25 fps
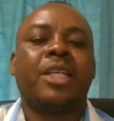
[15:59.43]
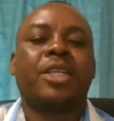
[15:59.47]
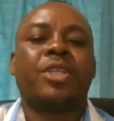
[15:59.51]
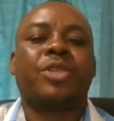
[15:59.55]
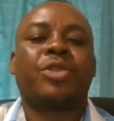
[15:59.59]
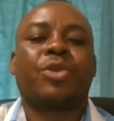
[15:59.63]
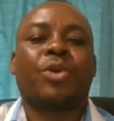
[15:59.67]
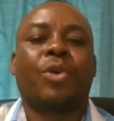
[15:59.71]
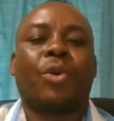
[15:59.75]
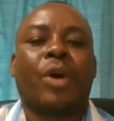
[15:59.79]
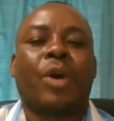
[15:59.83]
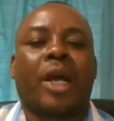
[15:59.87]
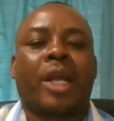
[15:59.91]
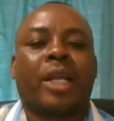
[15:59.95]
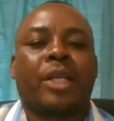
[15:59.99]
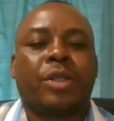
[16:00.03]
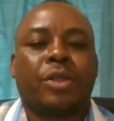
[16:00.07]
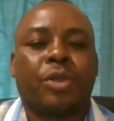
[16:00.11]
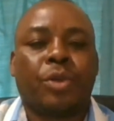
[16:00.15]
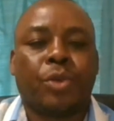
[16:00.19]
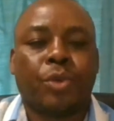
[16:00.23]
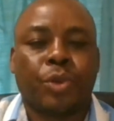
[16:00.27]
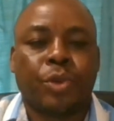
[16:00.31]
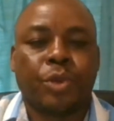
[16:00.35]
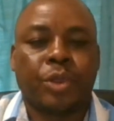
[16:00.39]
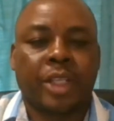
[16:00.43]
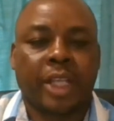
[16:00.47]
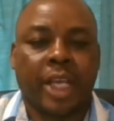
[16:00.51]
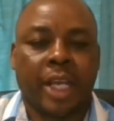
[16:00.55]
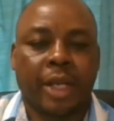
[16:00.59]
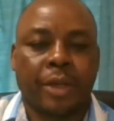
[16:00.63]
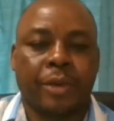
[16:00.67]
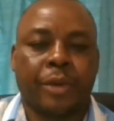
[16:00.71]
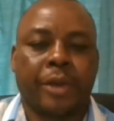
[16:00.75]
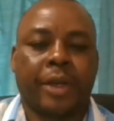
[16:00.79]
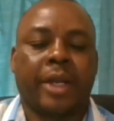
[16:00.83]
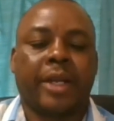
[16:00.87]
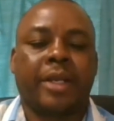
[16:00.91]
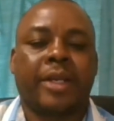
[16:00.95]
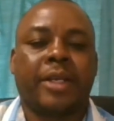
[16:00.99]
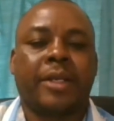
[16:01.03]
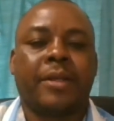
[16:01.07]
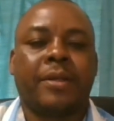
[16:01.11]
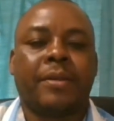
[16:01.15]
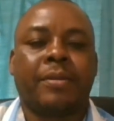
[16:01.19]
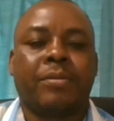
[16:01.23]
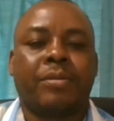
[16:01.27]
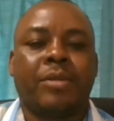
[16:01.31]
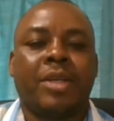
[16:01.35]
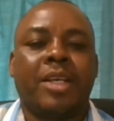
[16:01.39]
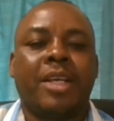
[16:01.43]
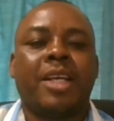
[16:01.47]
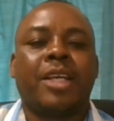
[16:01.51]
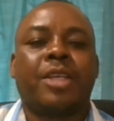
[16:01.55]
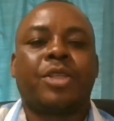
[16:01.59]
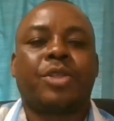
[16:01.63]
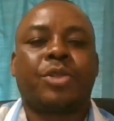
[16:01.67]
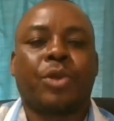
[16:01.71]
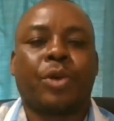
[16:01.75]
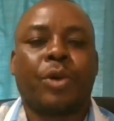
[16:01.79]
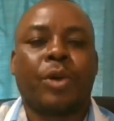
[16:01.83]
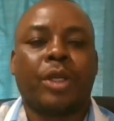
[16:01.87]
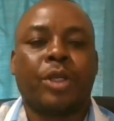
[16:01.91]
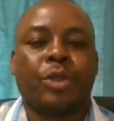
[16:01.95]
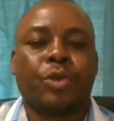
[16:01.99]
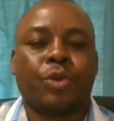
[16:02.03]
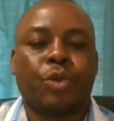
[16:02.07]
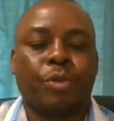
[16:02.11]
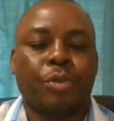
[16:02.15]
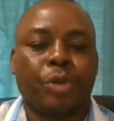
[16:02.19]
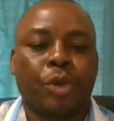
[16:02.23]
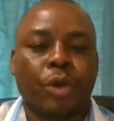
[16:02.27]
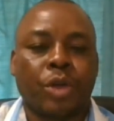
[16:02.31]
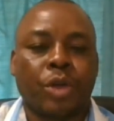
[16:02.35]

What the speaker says: So why would they do it? So it will be